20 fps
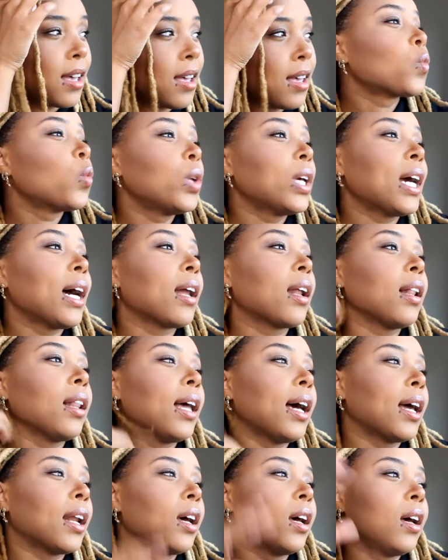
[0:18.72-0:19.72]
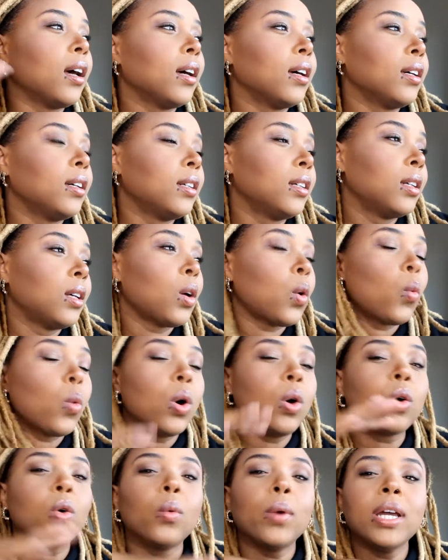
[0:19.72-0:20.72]
we got a lot of
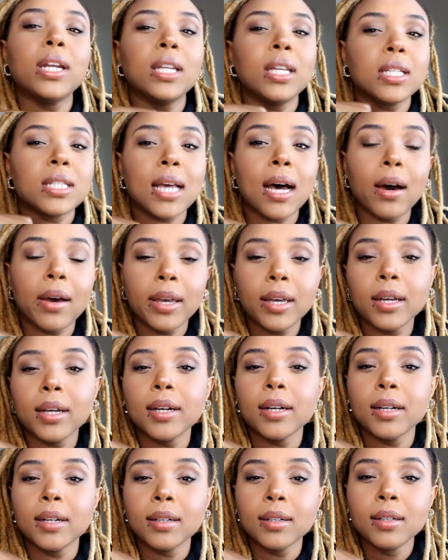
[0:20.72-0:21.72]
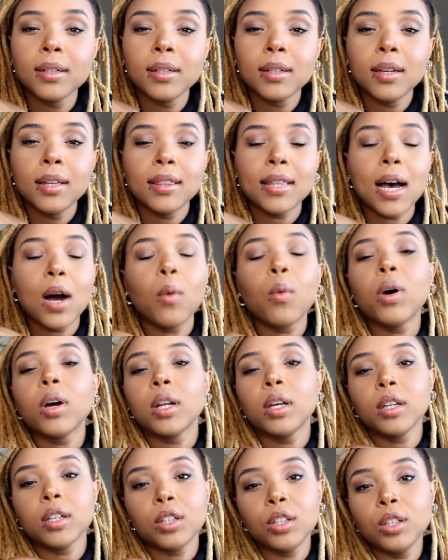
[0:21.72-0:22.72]
woke Wendy's out here that
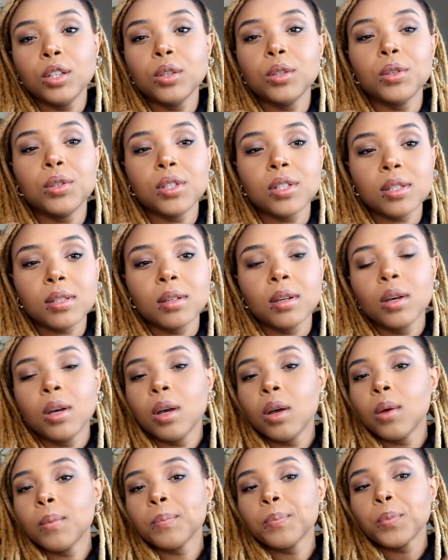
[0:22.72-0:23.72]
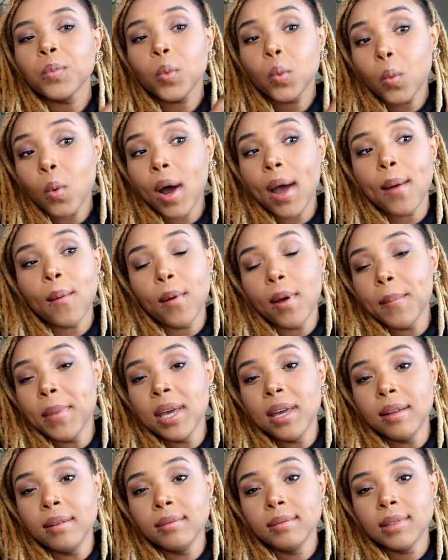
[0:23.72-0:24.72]
want to accuse white
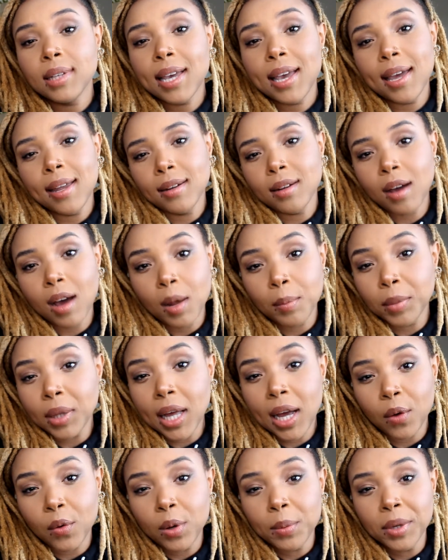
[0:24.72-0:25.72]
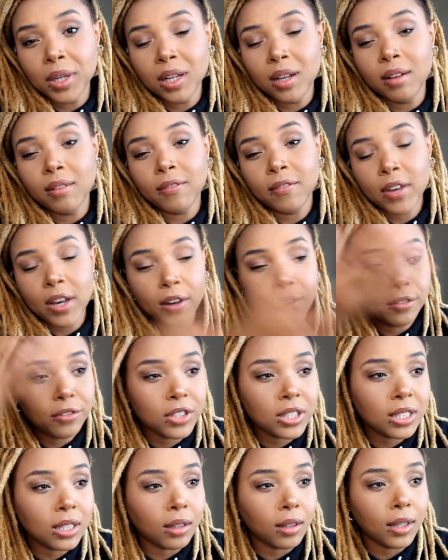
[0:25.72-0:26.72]
women and non-black women of
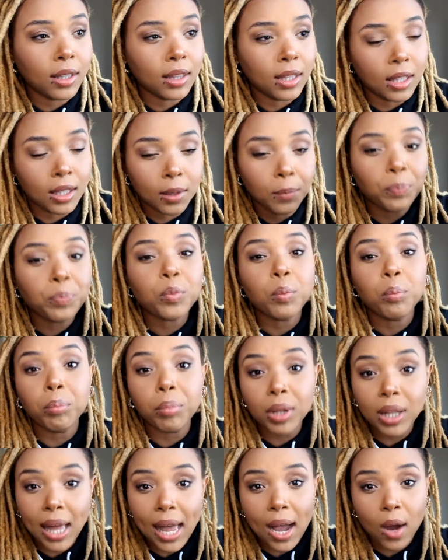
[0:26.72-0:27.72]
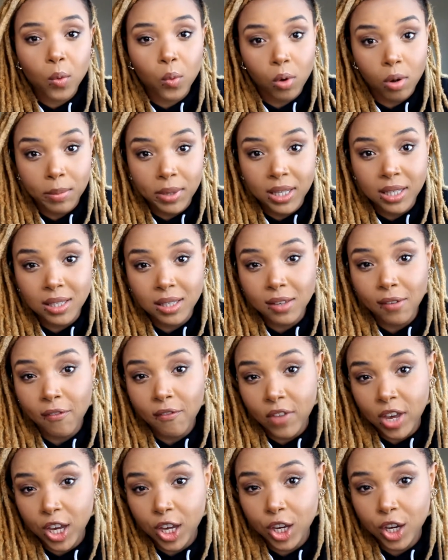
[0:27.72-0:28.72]
stealing the black woman's
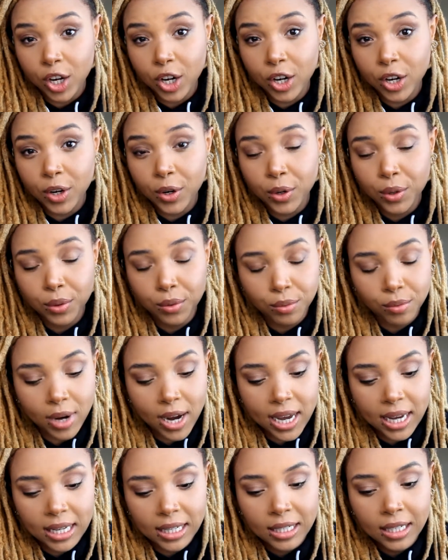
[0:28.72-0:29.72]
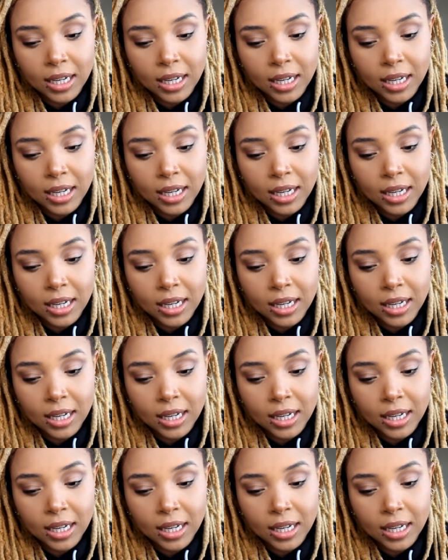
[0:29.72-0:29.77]
figure, right?